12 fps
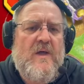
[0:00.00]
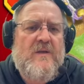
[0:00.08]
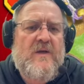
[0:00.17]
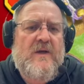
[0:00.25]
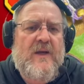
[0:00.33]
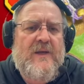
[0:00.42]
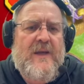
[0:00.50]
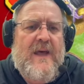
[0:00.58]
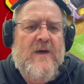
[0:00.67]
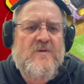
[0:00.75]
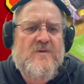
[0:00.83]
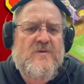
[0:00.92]
that
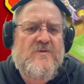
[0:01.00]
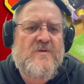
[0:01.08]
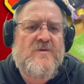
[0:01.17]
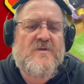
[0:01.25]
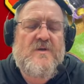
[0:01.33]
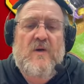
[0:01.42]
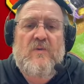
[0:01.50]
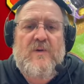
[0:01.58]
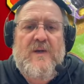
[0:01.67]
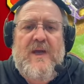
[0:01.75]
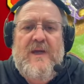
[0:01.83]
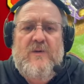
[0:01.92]
allows you to
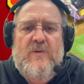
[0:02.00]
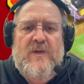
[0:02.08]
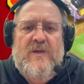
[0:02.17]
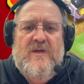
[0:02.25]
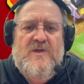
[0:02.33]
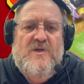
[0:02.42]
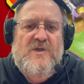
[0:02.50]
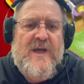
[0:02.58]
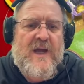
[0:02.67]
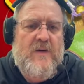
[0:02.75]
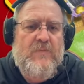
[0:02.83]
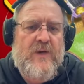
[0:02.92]
donate in the
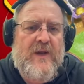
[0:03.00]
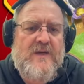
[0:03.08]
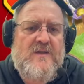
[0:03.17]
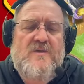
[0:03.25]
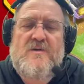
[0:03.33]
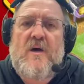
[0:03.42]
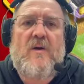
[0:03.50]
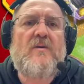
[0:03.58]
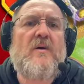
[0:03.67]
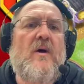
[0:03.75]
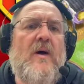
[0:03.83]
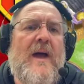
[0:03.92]
chat, but I
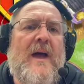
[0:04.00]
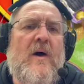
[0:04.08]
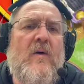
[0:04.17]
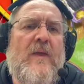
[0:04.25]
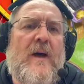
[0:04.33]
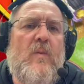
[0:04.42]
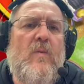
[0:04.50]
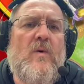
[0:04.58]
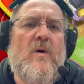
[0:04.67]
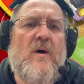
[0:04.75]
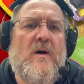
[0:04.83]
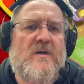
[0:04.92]
don't know how that
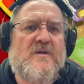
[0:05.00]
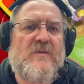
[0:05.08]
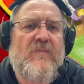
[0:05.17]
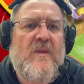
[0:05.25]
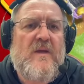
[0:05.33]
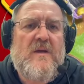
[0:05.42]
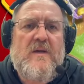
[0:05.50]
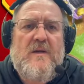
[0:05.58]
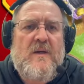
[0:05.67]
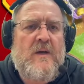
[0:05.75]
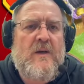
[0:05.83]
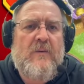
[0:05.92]
works.
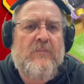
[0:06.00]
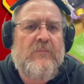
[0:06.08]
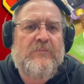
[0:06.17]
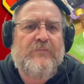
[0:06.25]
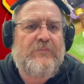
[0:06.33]
I'm